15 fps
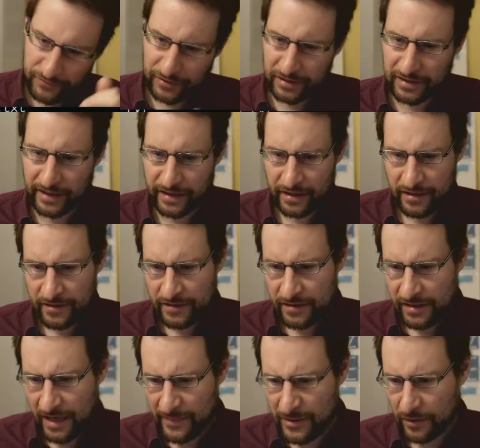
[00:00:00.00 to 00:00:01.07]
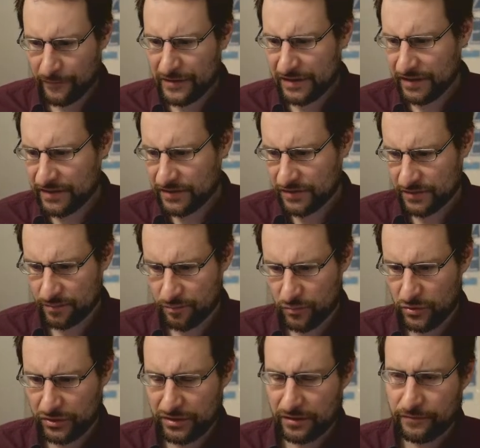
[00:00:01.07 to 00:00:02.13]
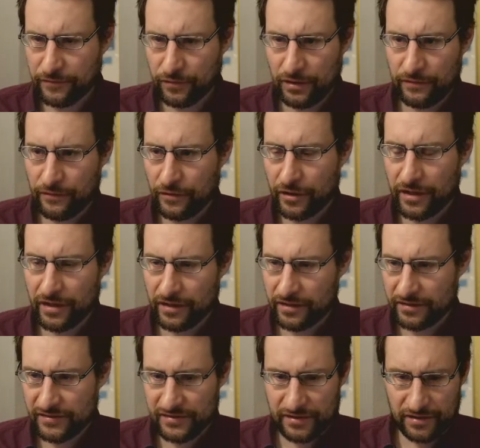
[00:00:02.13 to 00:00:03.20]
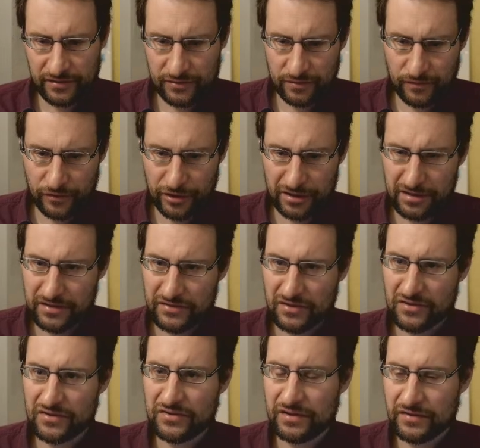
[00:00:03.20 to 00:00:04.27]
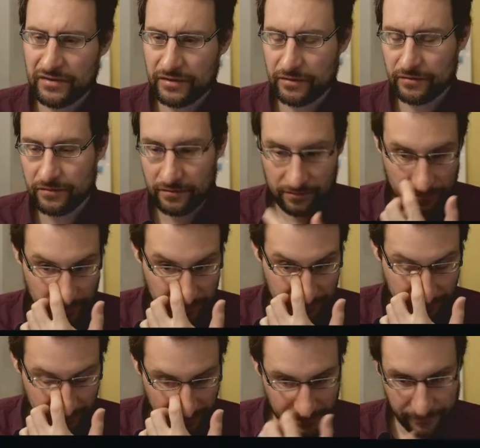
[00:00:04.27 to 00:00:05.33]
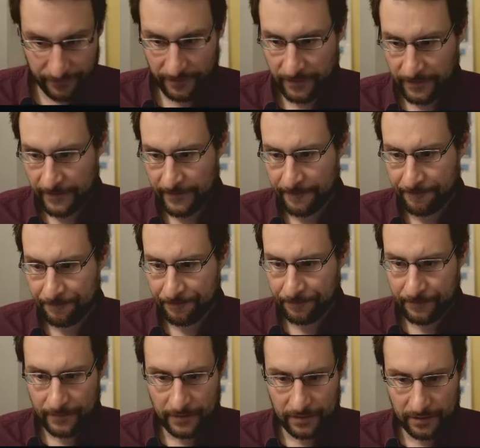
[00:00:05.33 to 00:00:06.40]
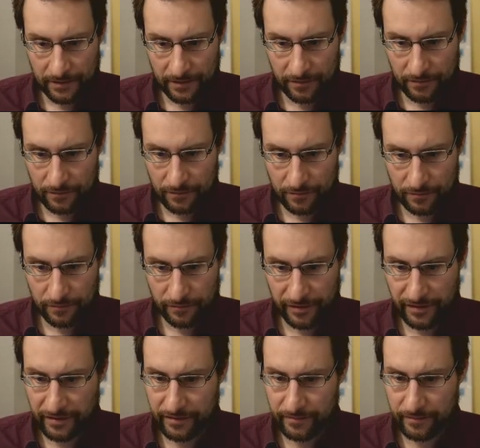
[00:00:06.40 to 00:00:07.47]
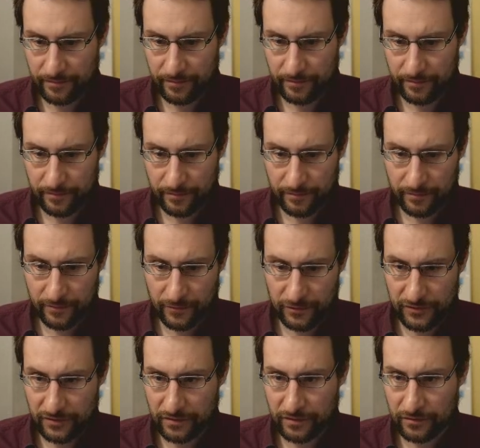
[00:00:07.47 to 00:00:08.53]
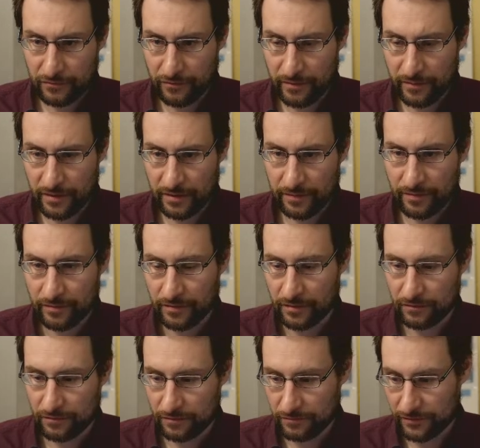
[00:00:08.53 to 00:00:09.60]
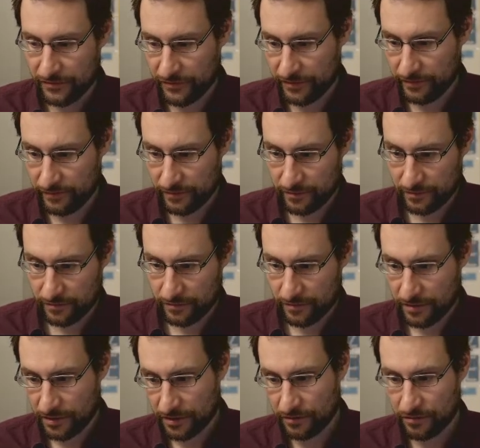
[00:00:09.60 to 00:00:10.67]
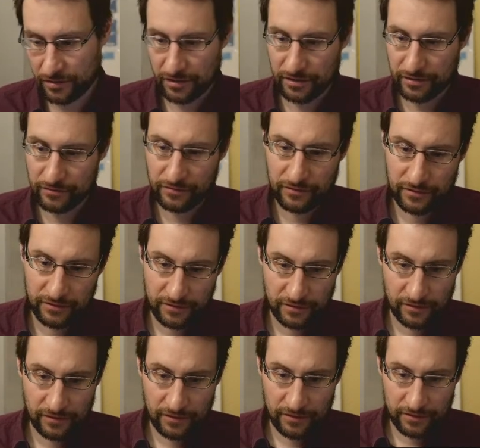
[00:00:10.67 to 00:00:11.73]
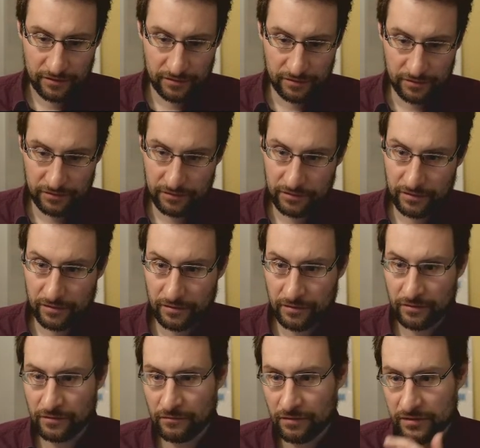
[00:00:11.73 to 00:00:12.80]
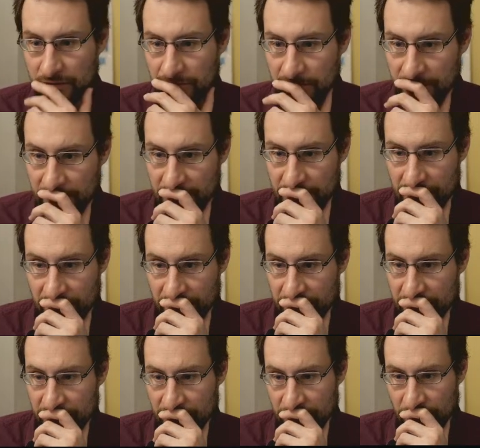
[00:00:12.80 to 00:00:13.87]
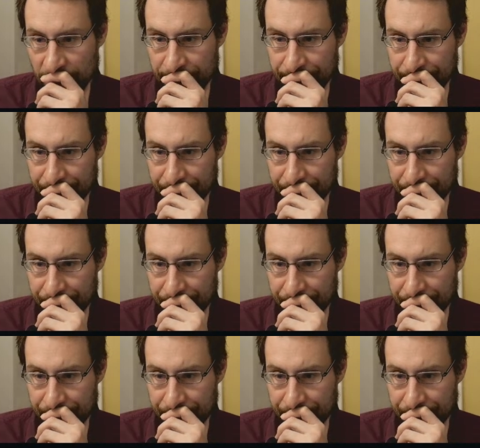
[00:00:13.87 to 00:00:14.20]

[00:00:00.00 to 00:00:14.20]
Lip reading: feeling like, I mean, obviously it's not yet fully working. It starts to work. I tested this the other day on RISC-V. IO remap. Oh, what was it even now? Oh, Kernel. Oh, what do they try to?